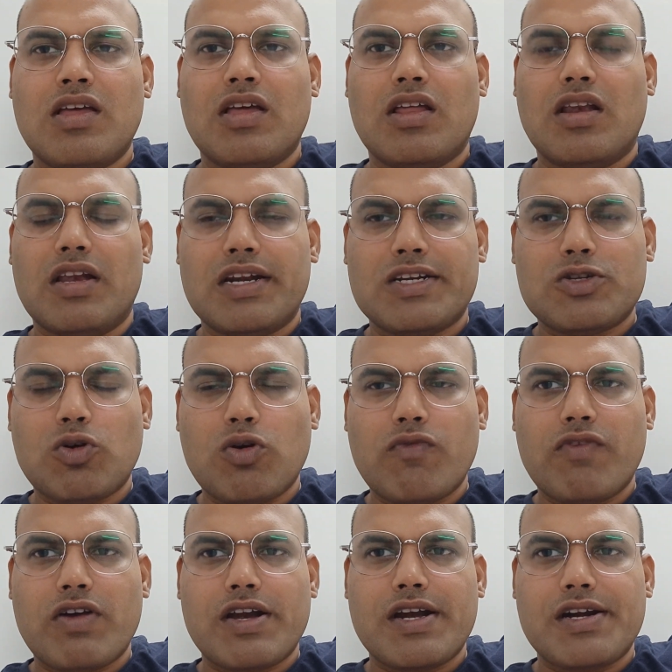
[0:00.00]
Let's
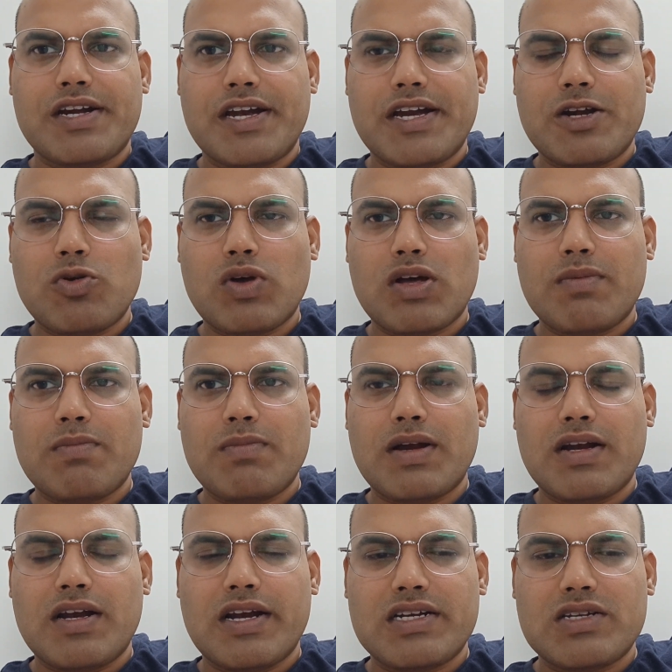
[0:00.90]
hope for that day to come,
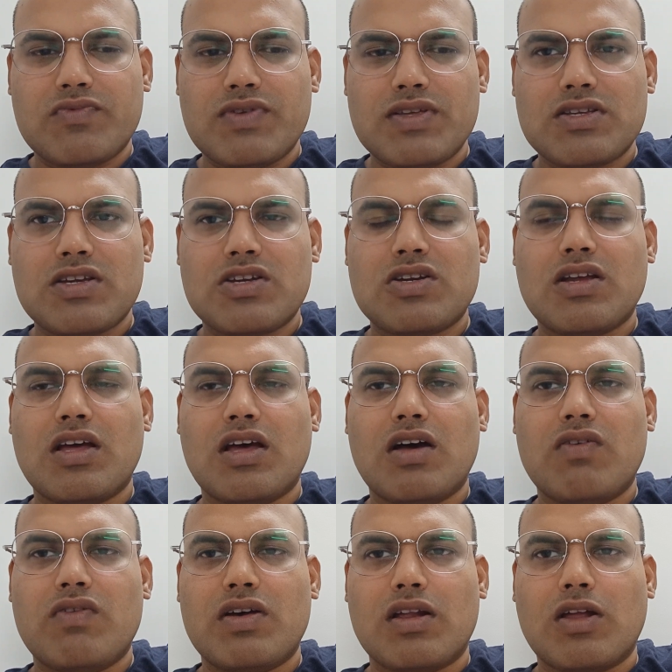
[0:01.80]
and let's wish
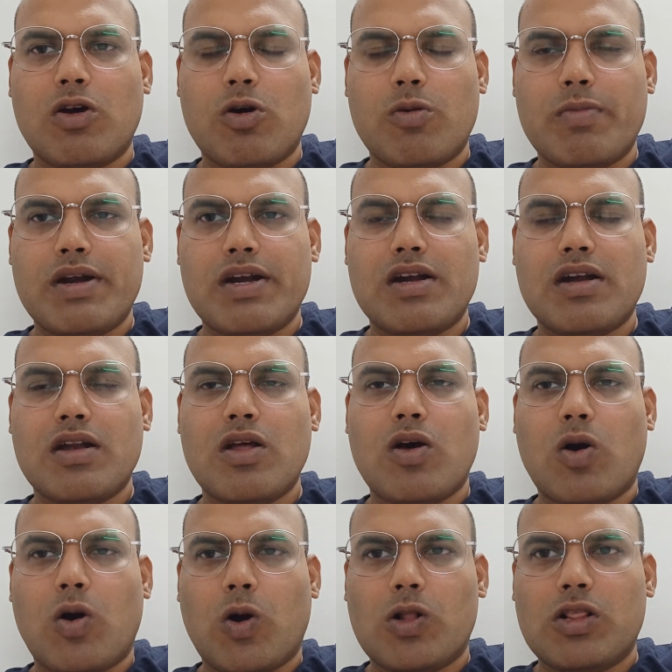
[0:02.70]
our government
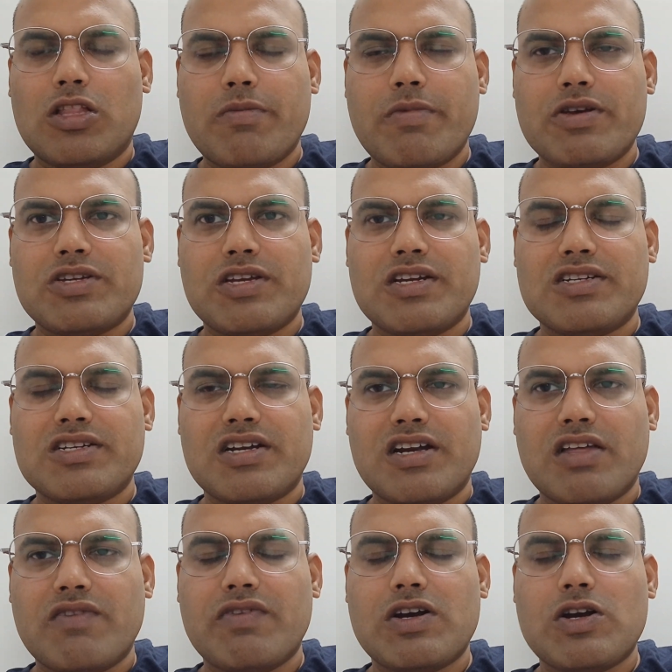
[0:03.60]
all the best in its
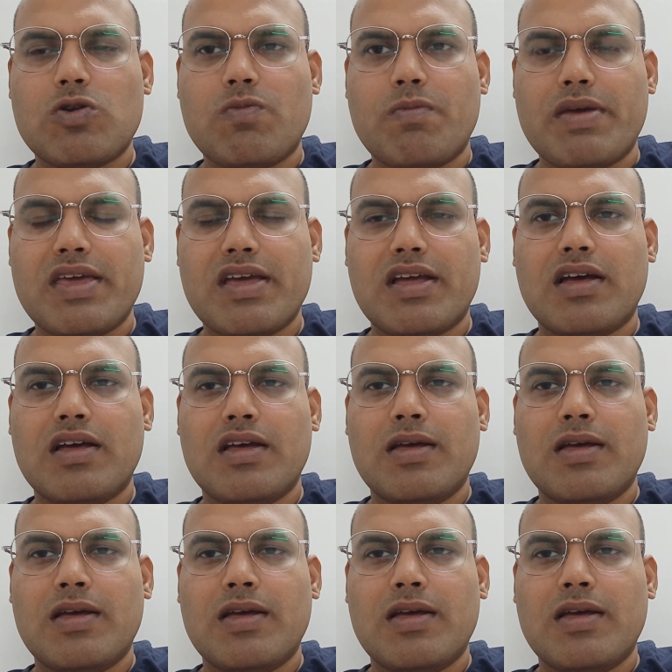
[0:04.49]
endeavor to make